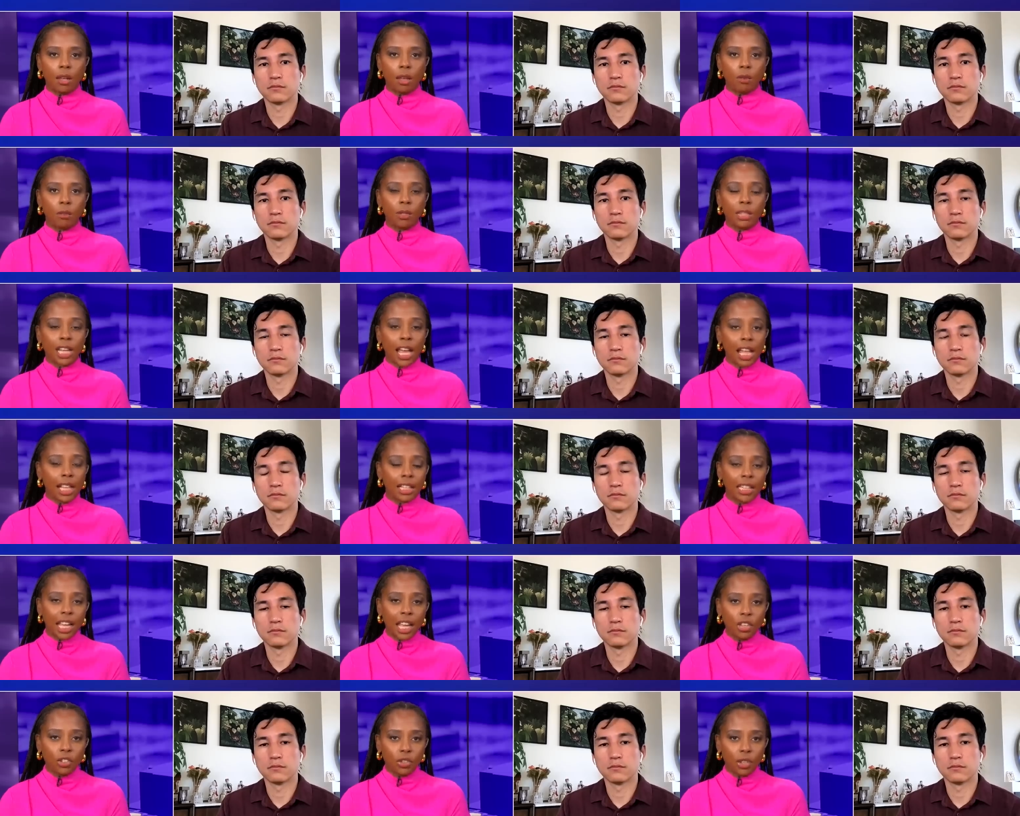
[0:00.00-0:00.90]
Speaker 1: a
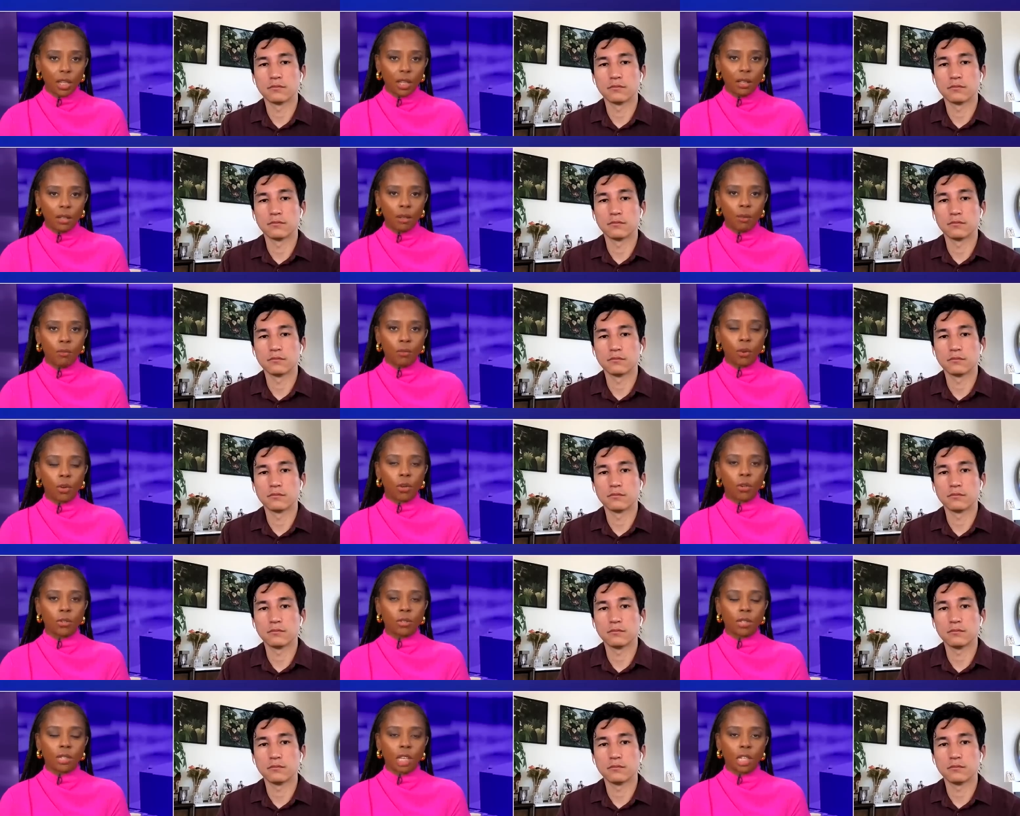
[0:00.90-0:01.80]
retaliation for
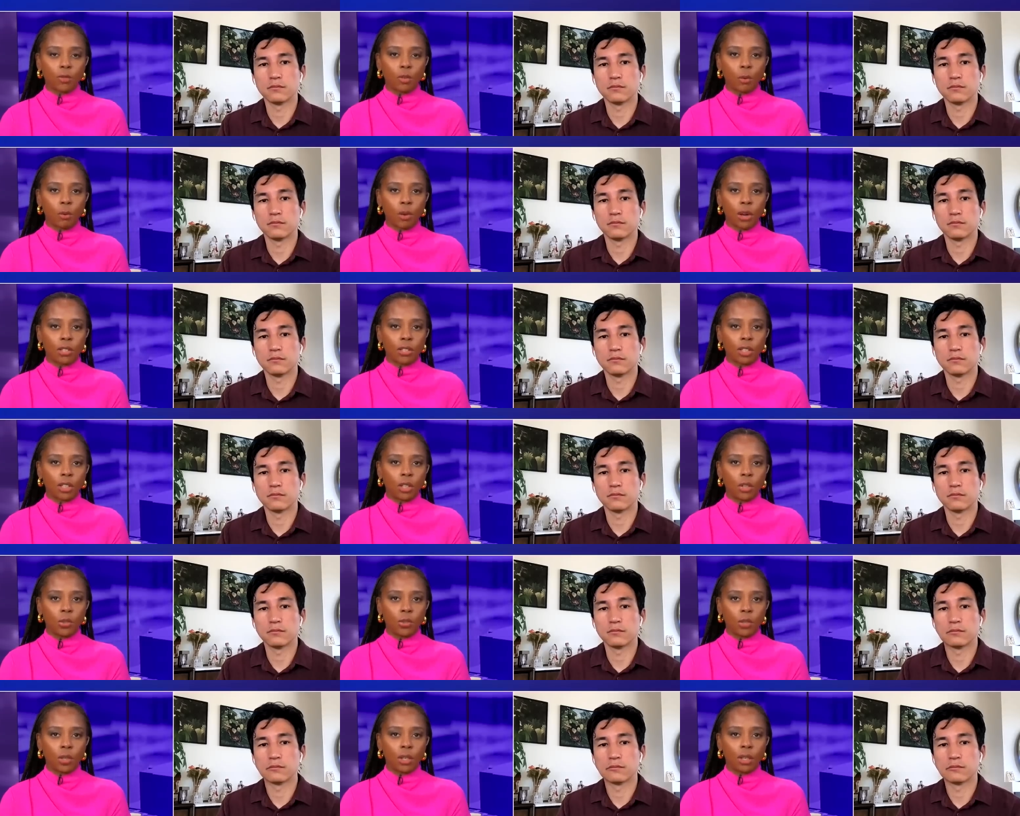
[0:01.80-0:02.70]
her successful
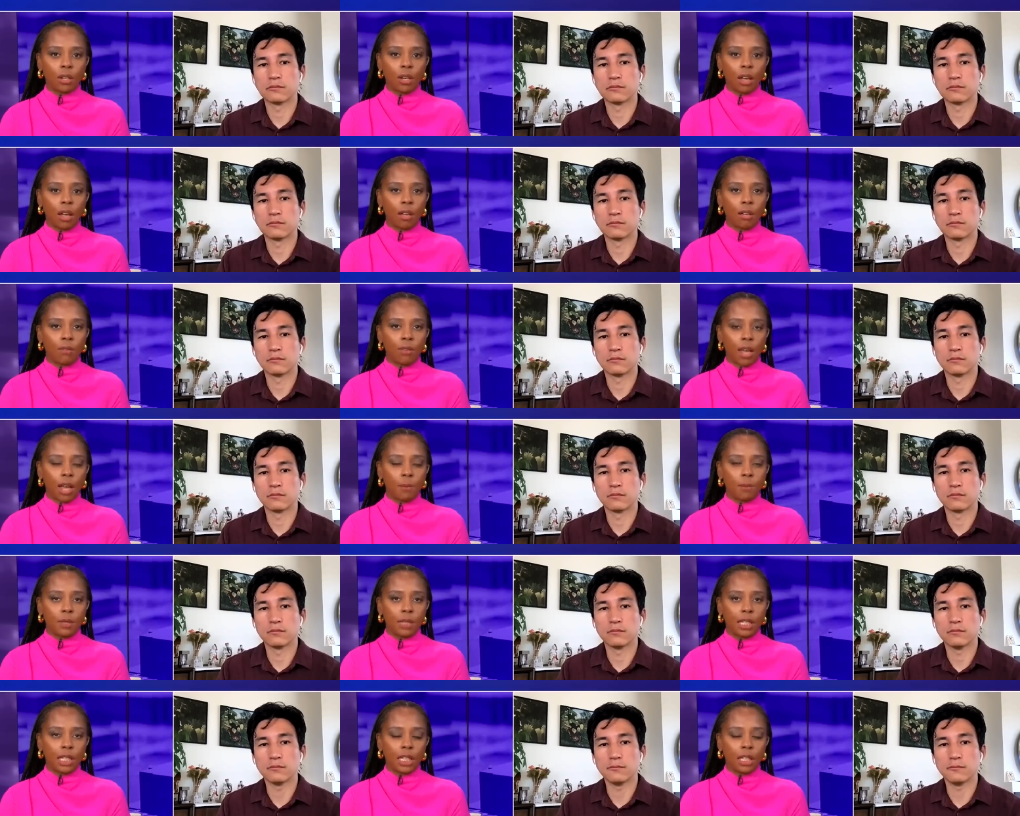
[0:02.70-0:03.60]
prosecution of
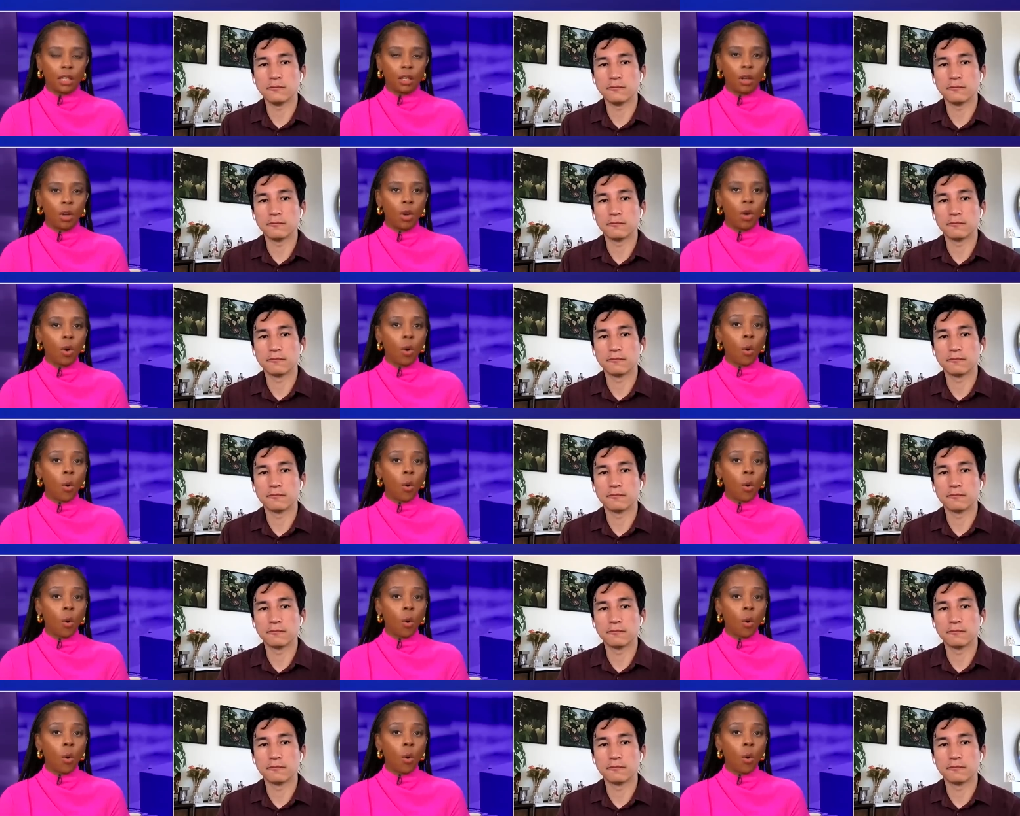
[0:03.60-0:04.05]
Epstein